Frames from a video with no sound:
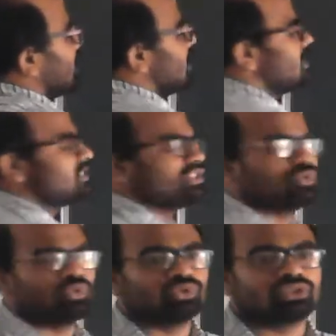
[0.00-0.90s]
is
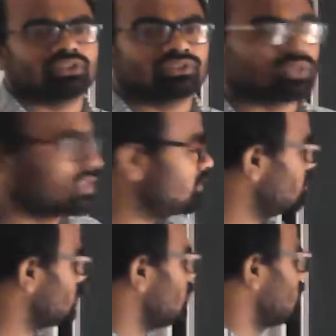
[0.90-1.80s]
used? Sorry,
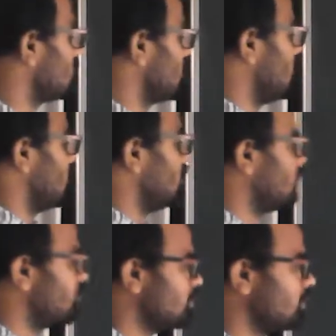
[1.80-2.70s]
not
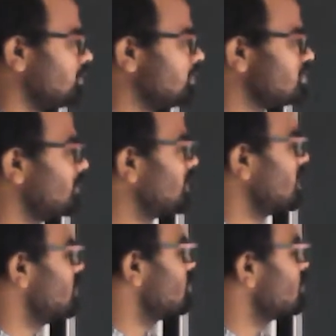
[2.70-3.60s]
which material
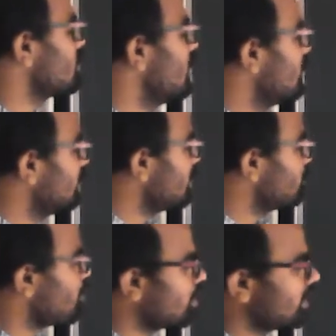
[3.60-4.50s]
is used. The
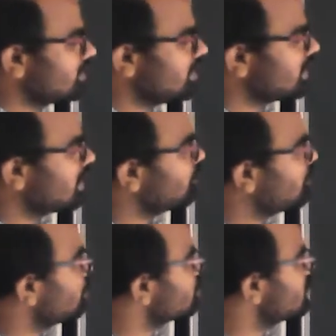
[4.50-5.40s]
important thing in
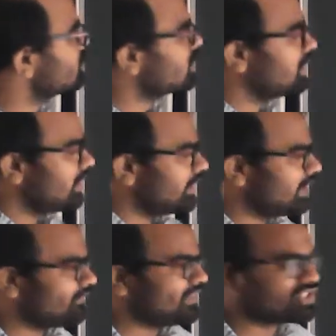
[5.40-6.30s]
fuse is
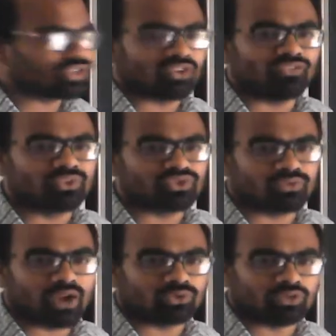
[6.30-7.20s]
definition of fuse you
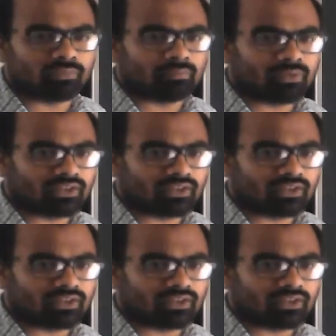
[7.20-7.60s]
have to remember.